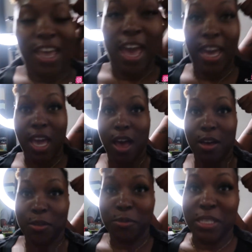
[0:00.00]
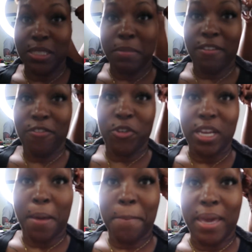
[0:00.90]
Hey y'all, this is my
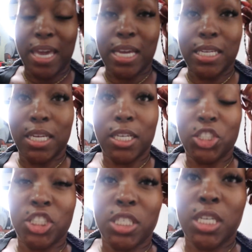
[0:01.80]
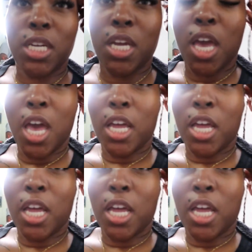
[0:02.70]
friend Amanda. She